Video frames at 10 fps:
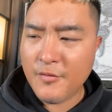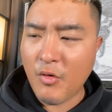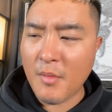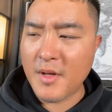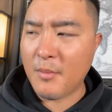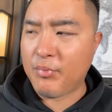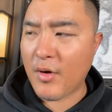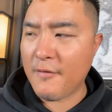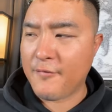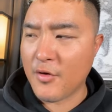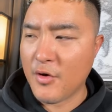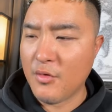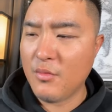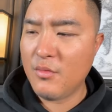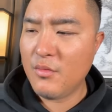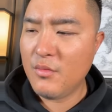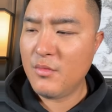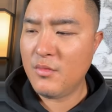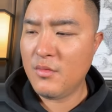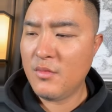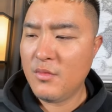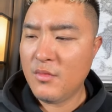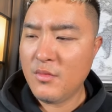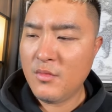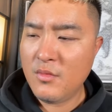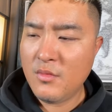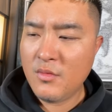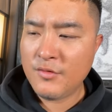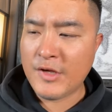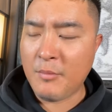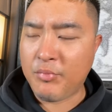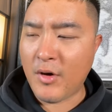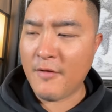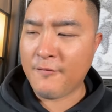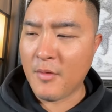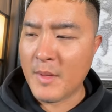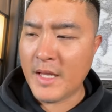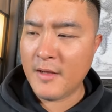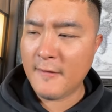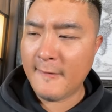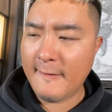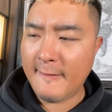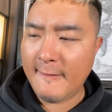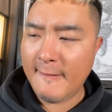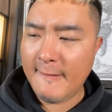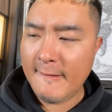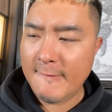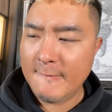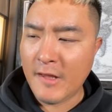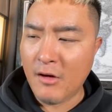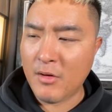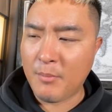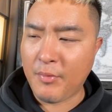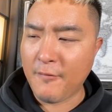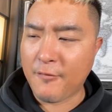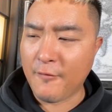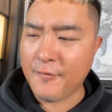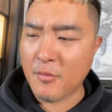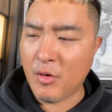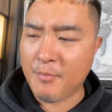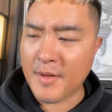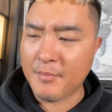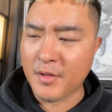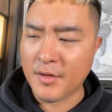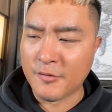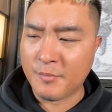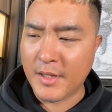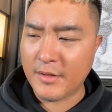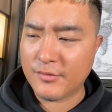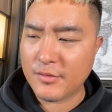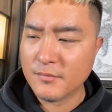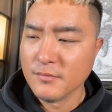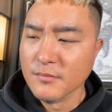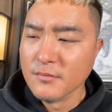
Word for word: If you want me to pray for you, say, pray for me. I want to pray for a few more people in this place.